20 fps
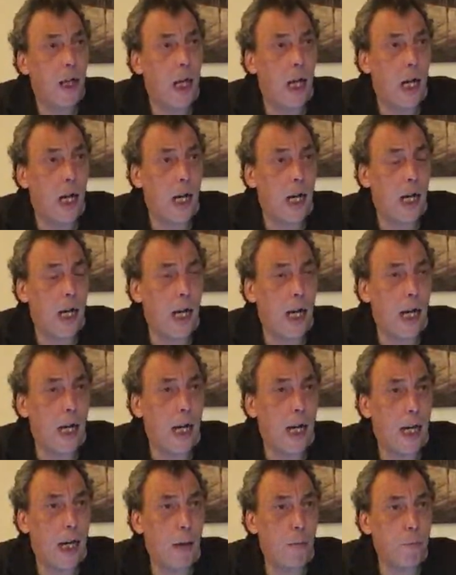
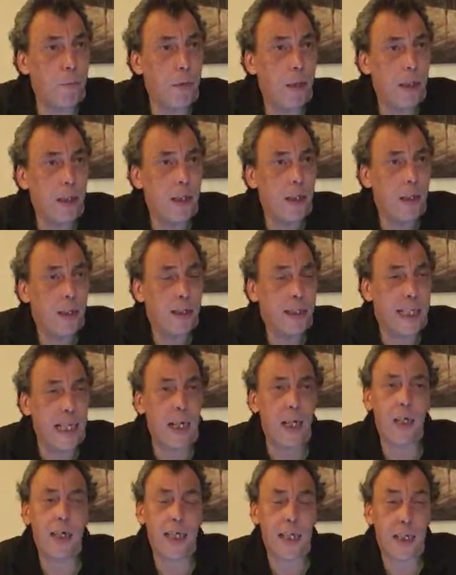
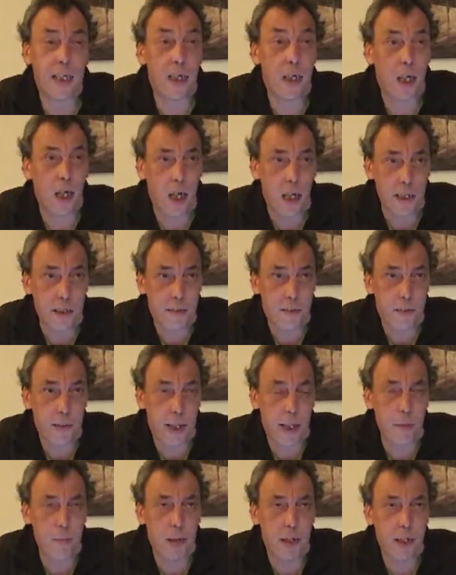Then I did the live
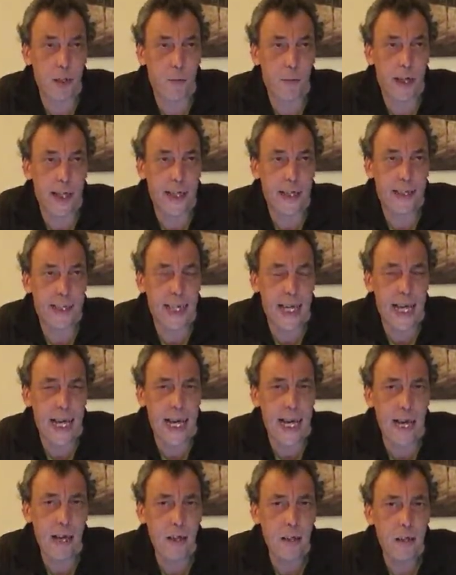stream on the way
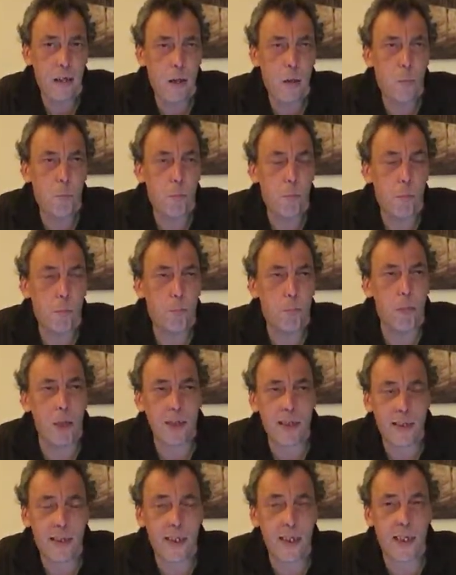there.
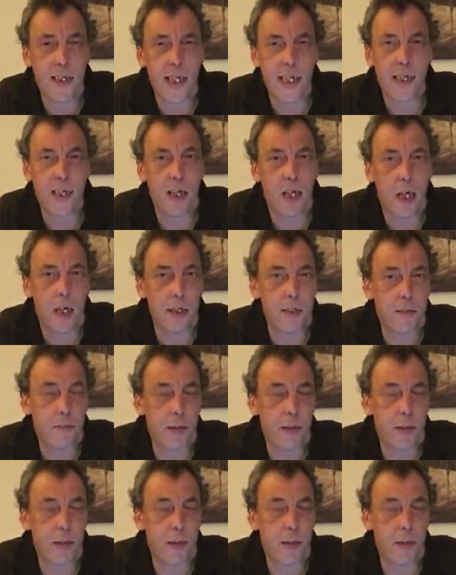Mustard did the live